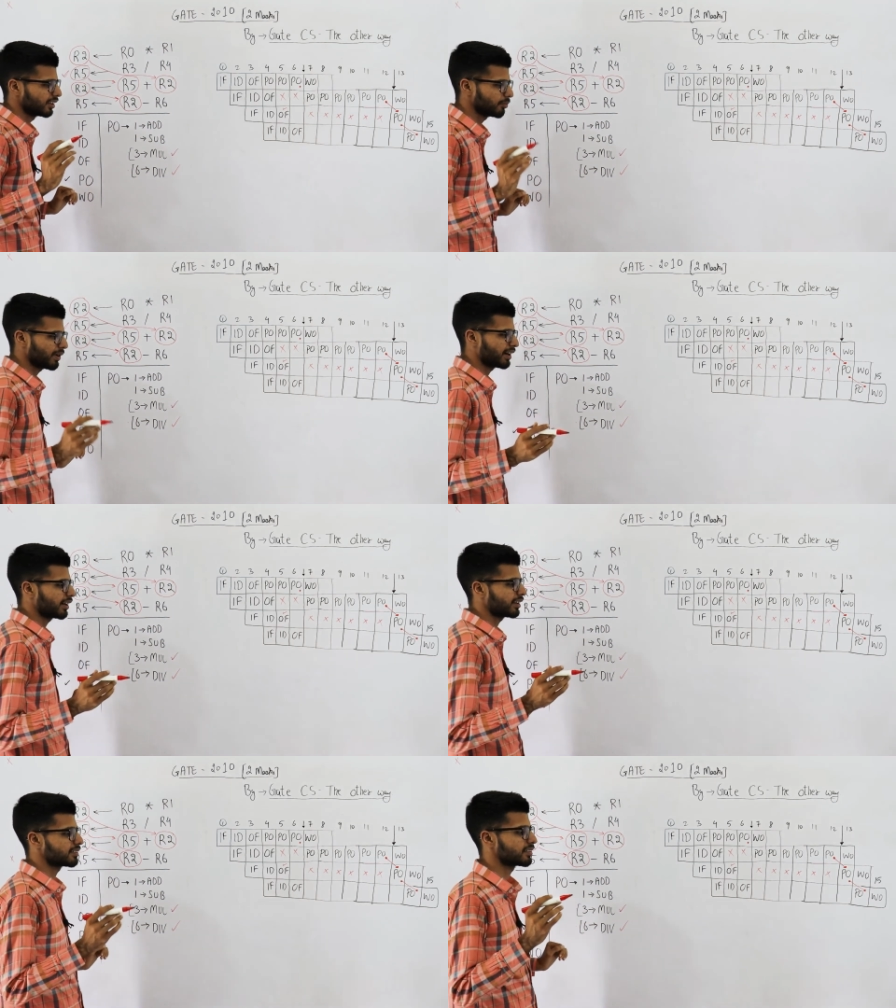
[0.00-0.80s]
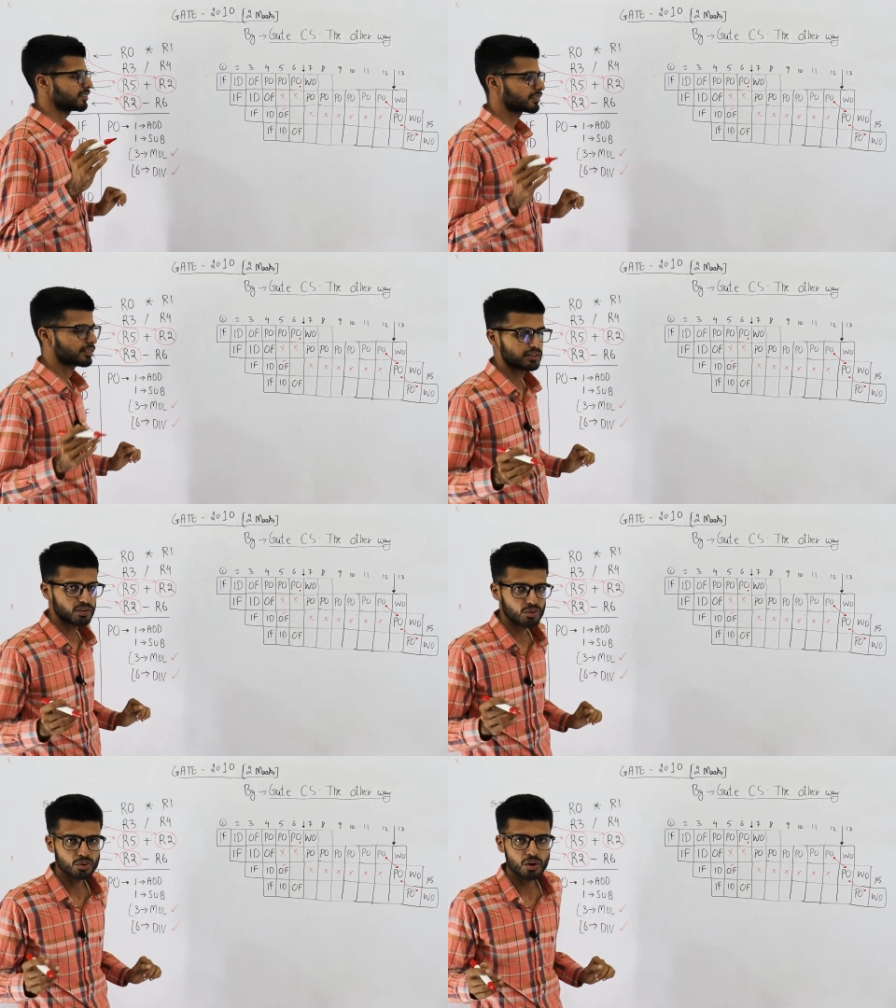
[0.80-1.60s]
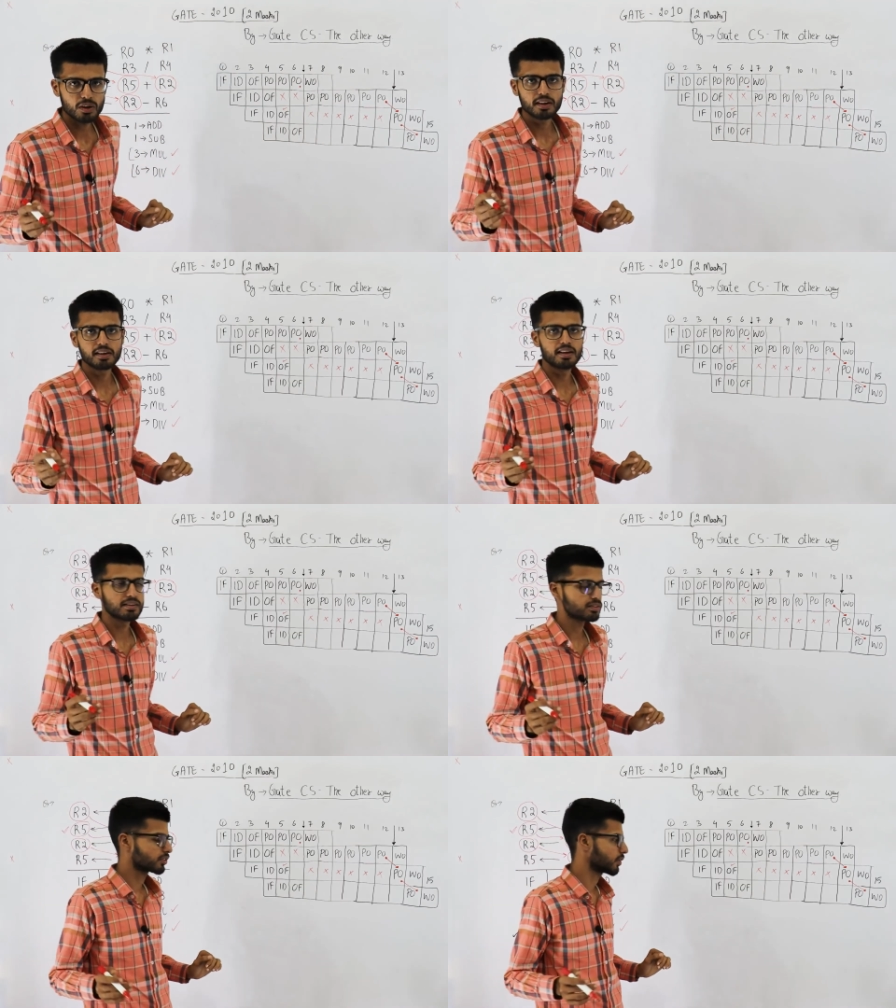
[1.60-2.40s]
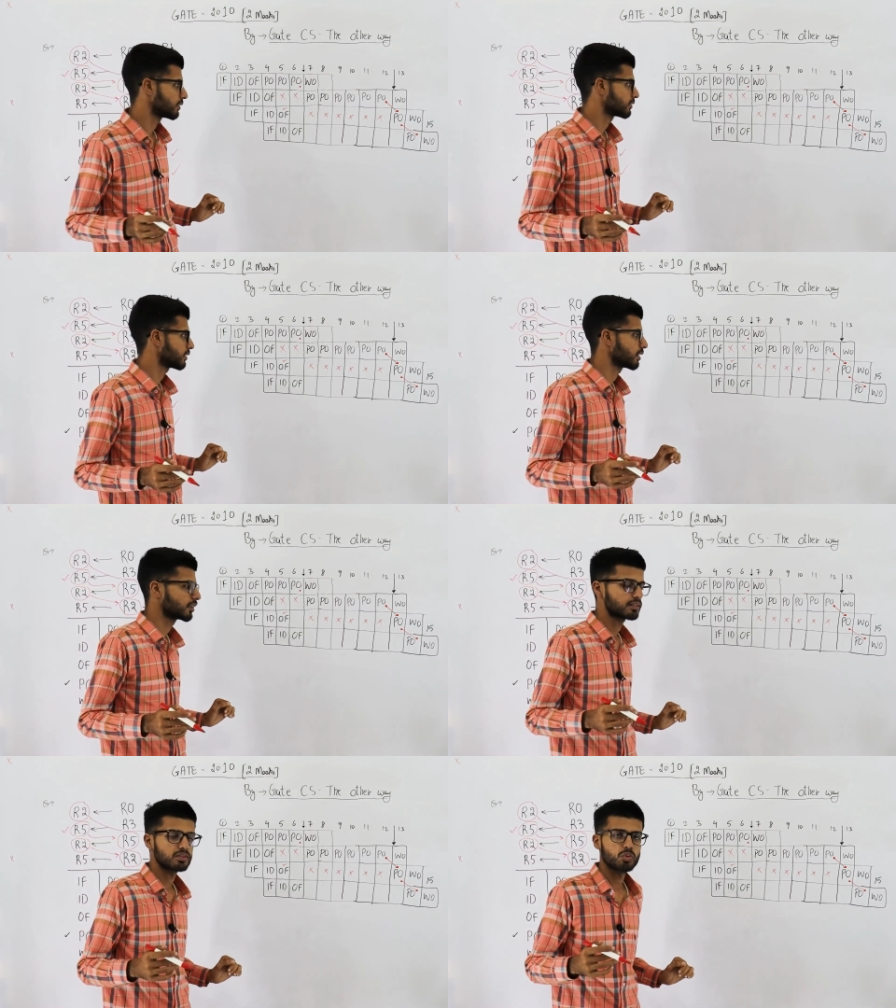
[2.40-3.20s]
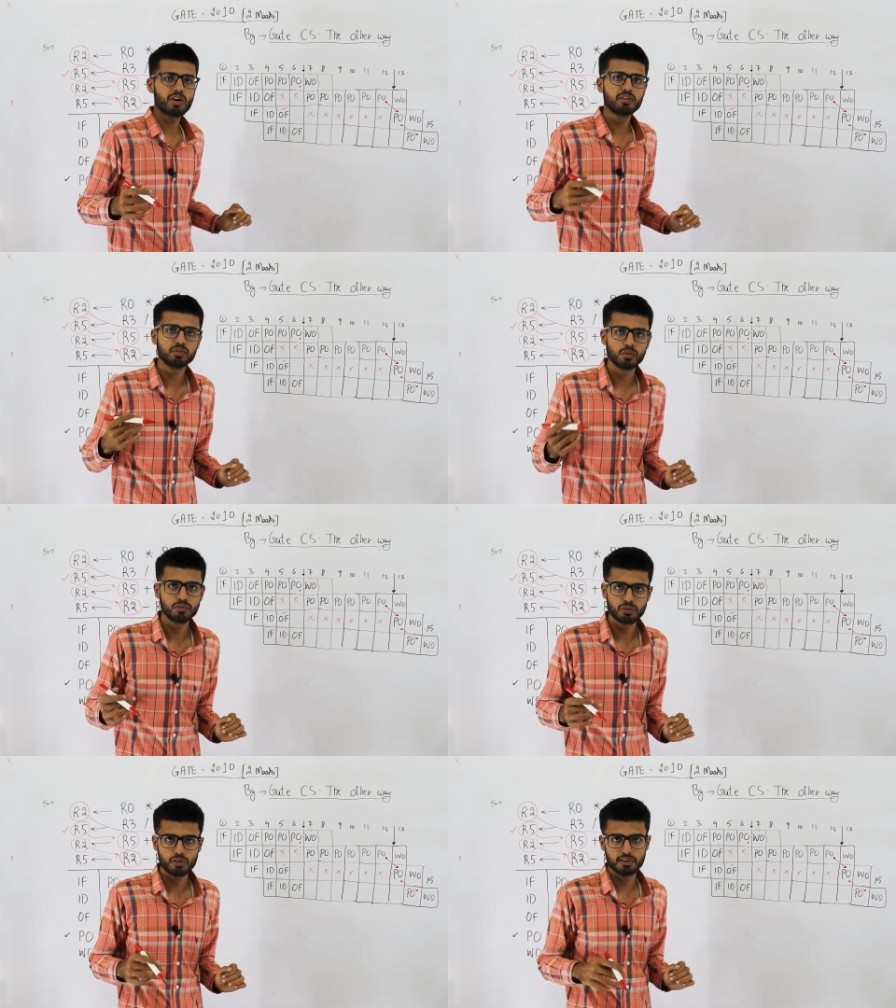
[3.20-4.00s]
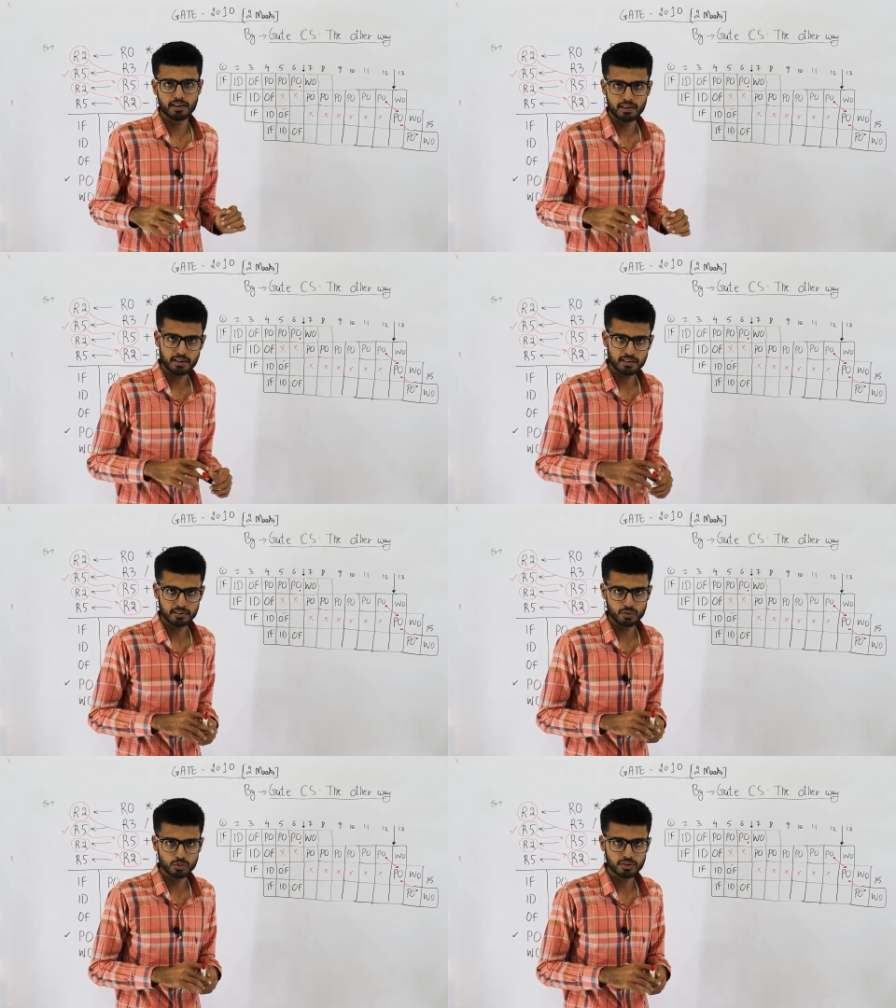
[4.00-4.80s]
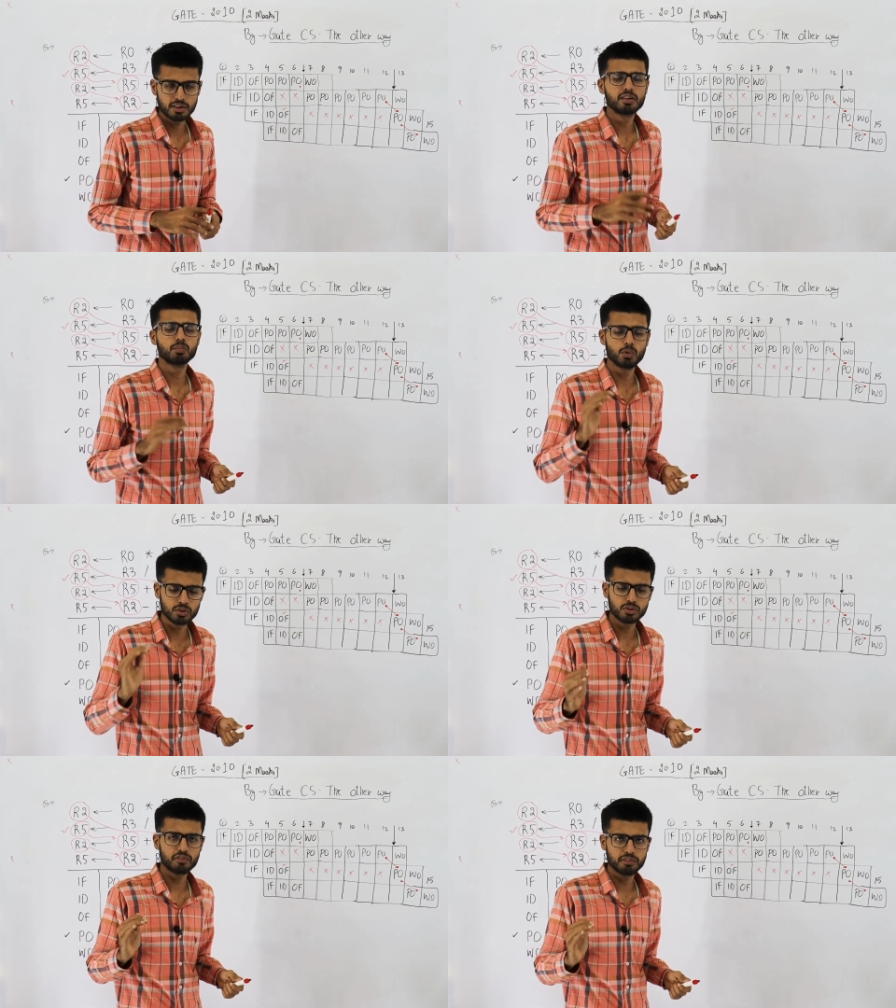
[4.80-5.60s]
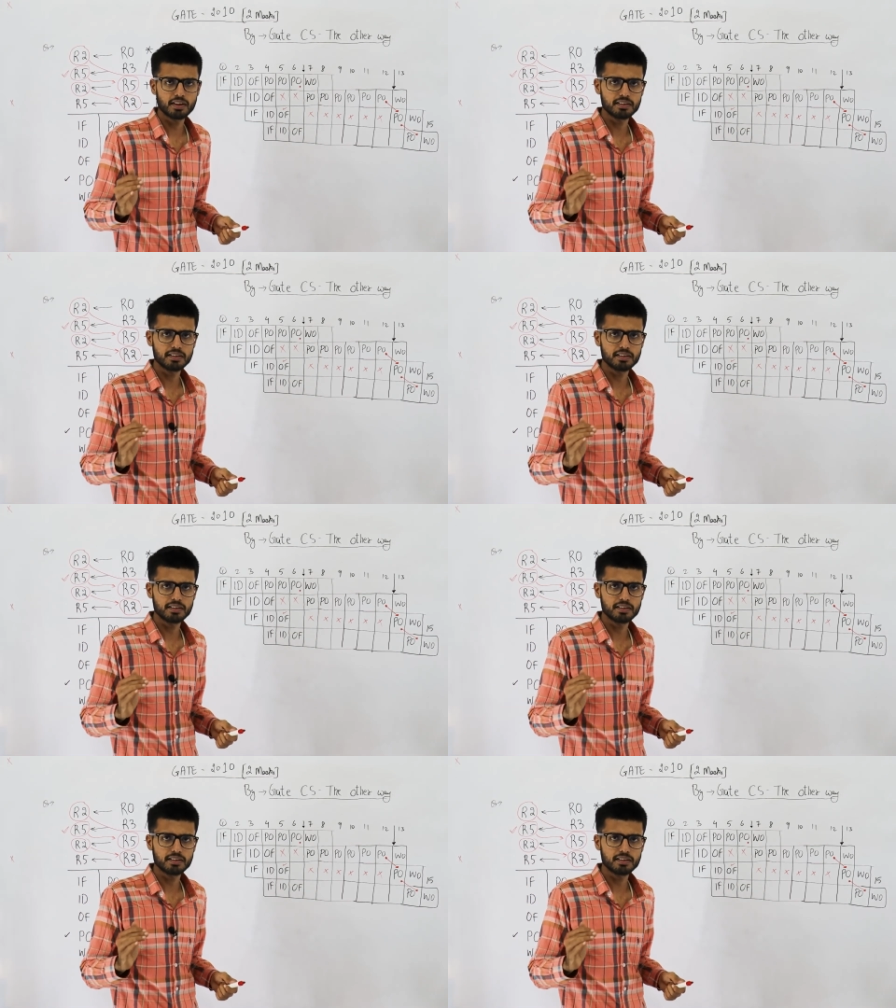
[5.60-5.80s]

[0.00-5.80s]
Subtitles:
Dependencies do not create stall cycles when full forwarding is used. In most of the